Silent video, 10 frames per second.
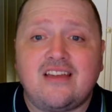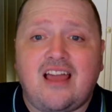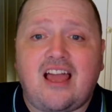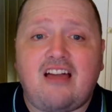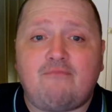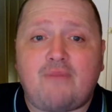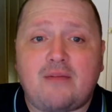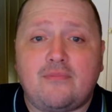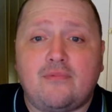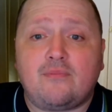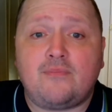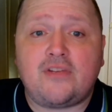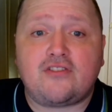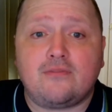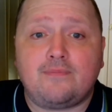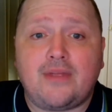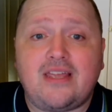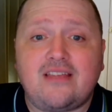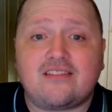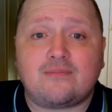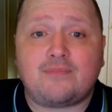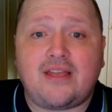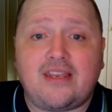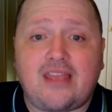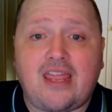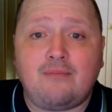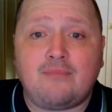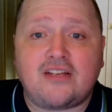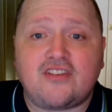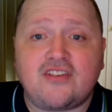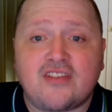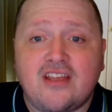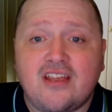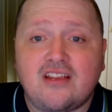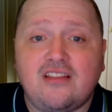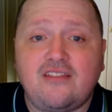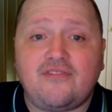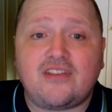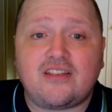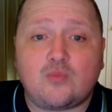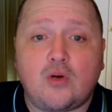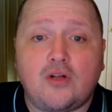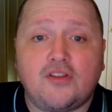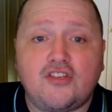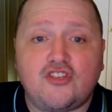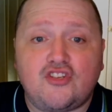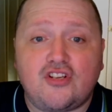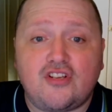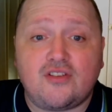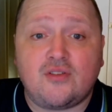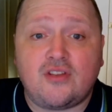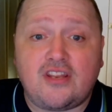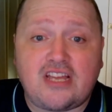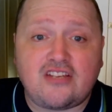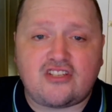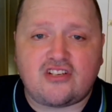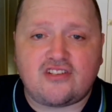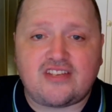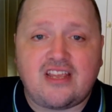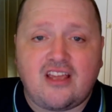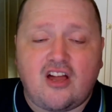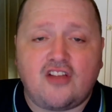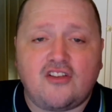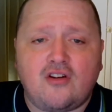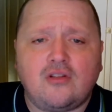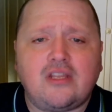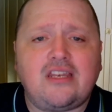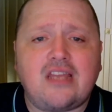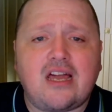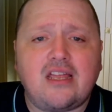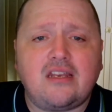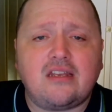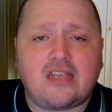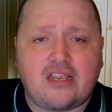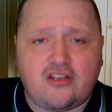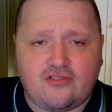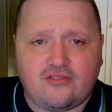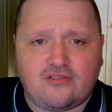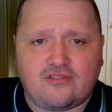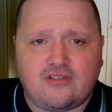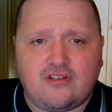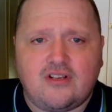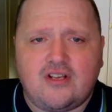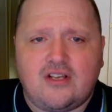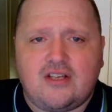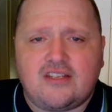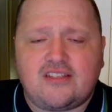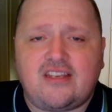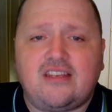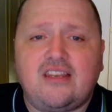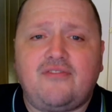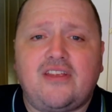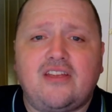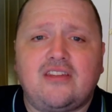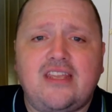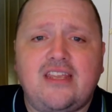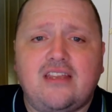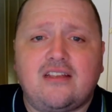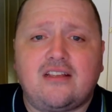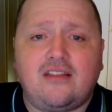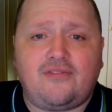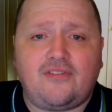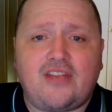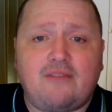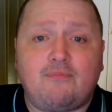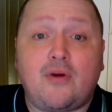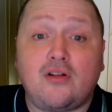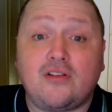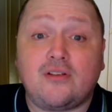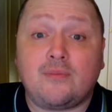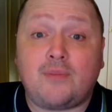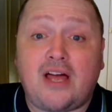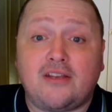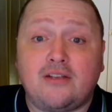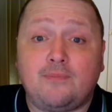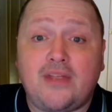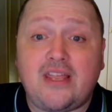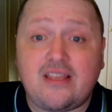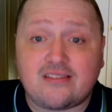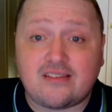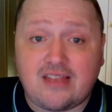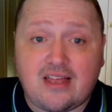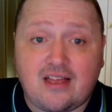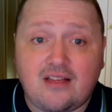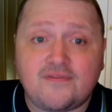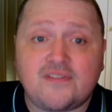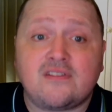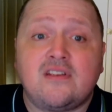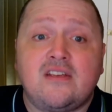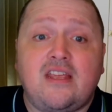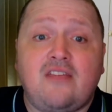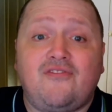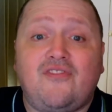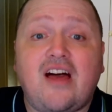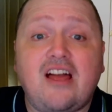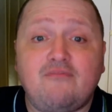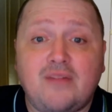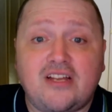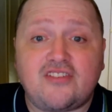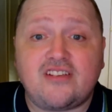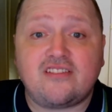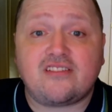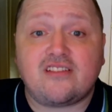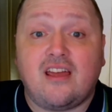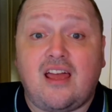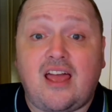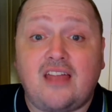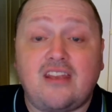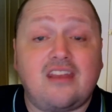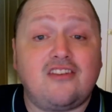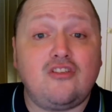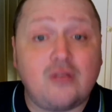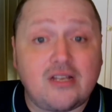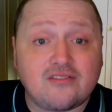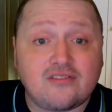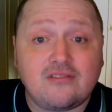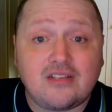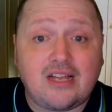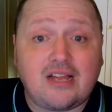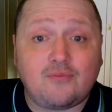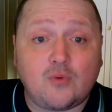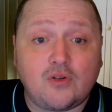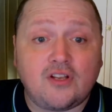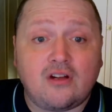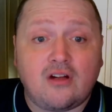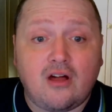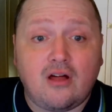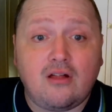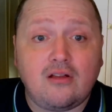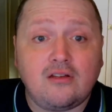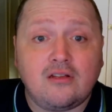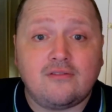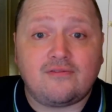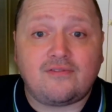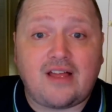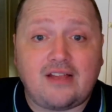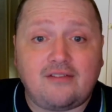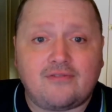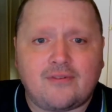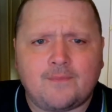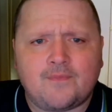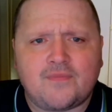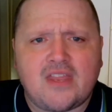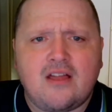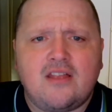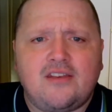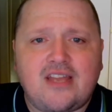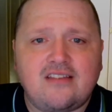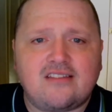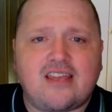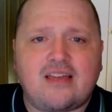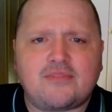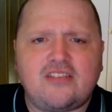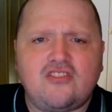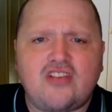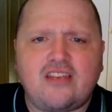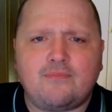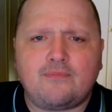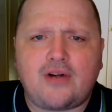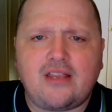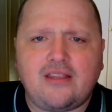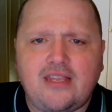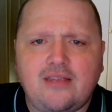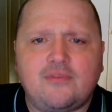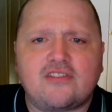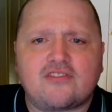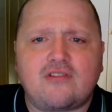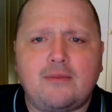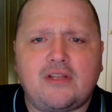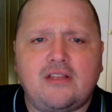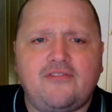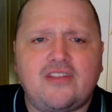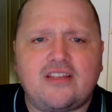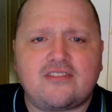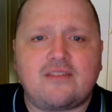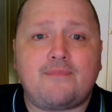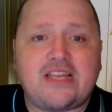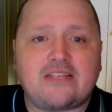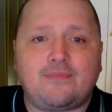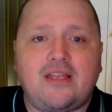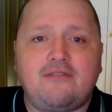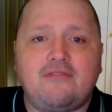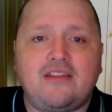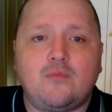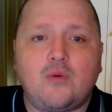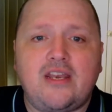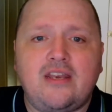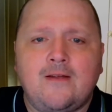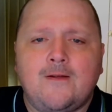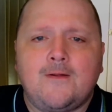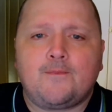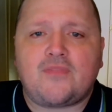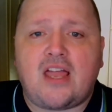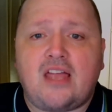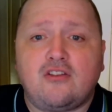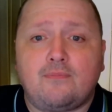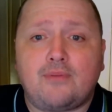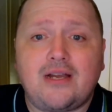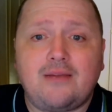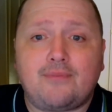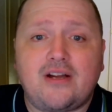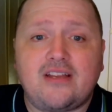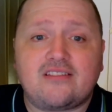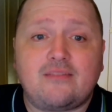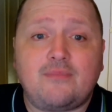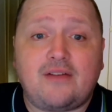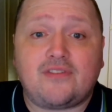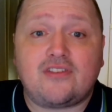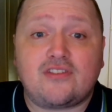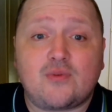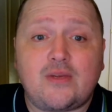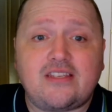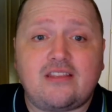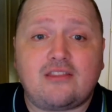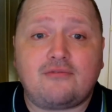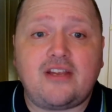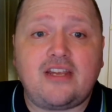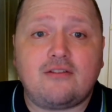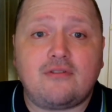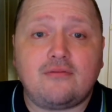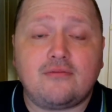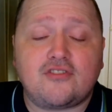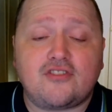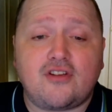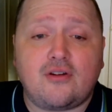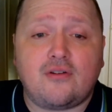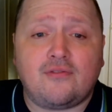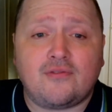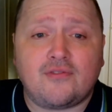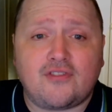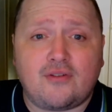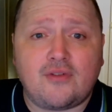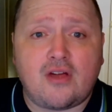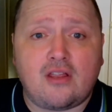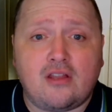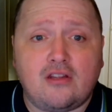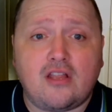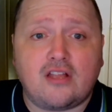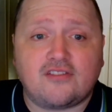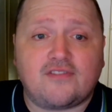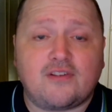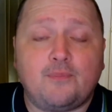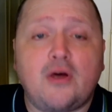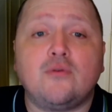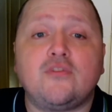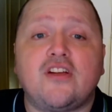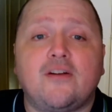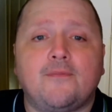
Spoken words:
Halfback Mitchell Pearce has played 8 matches, and Clifford has worn the Knights jersey on only 9 occasions. Significantly, Clifford had partnered Pearce in the halves in 5 matches, and Newcastle have won all 5. Knights captain Jaden Brayley described Clifford as the best player in the win, and O'Brien praised him after the 23-year-old shot on a lot of composure.